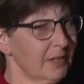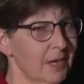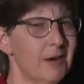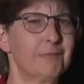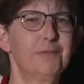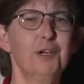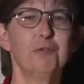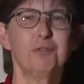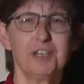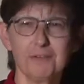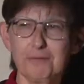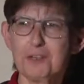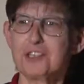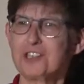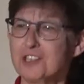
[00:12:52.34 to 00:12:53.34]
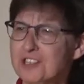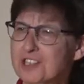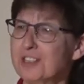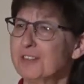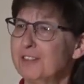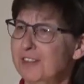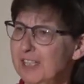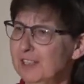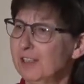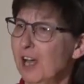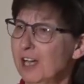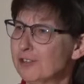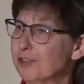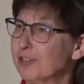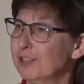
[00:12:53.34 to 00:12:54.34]
a few differences in
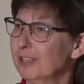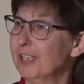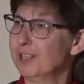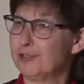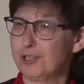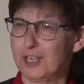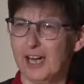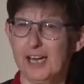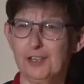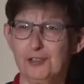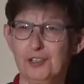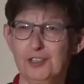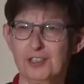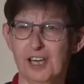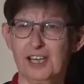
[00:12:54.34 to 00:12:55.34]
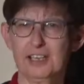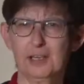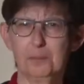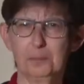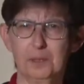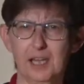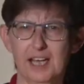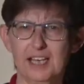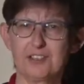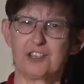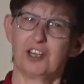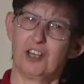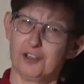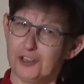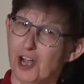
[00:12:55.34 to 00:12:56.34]
theological education taking place,
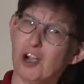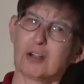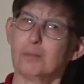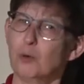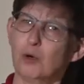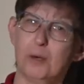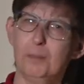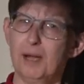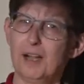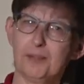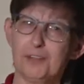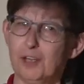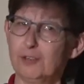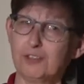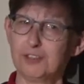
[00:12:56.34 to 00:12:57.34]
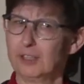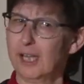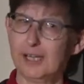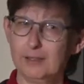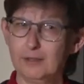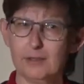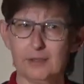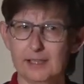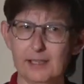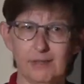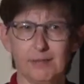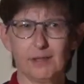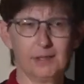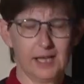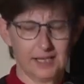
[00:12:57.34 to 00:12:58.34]
and I'll talk more about those later
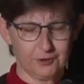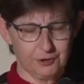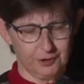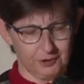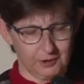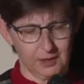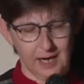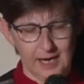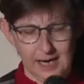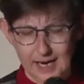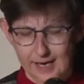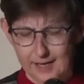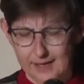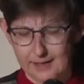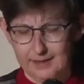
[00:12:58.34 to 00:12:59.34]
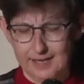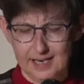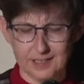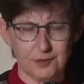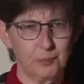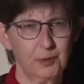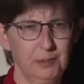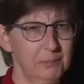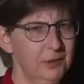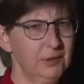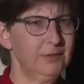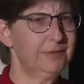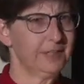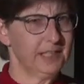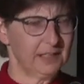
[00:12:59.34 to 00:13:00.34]
in the lecture uh, as we
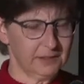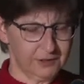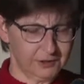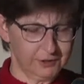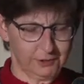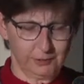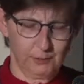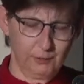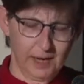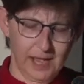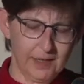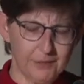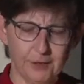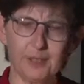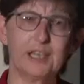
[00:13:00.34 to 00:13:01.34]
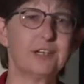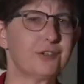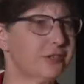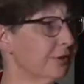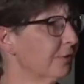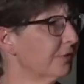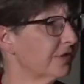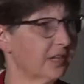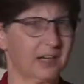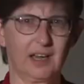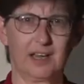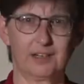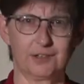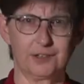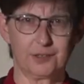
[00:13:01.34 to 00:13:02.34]
move into other issues that
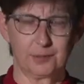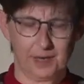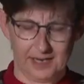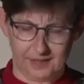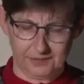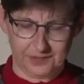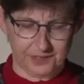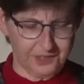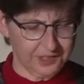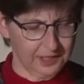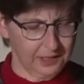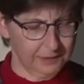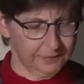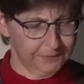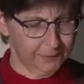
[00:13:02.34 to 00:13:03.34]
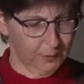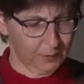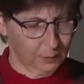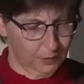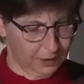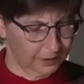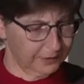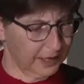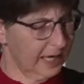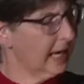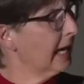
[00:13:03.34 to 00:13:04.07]
kind of surround the city of Fort Worth.